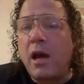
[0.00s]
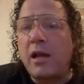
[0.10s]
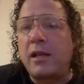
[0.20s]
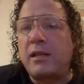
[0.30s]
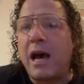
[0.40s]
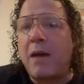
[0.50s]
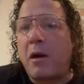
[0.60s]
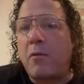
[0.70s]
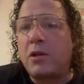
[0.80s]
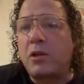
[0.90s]
at the time
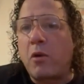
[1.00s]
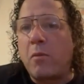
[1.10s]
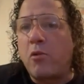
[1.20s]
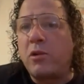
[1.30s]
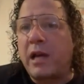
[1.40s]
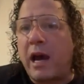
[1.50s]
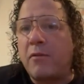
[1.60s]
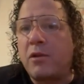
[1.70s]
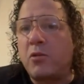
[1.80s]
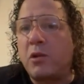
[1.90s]
I was doing Muay Thai, I
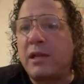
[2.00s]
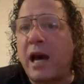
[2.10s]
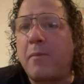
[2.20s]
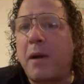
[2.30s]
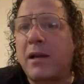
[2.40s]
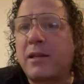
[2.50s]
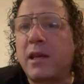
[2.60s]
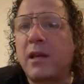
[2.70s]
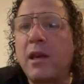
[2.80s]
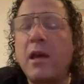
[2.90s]
was doing Thai boxing.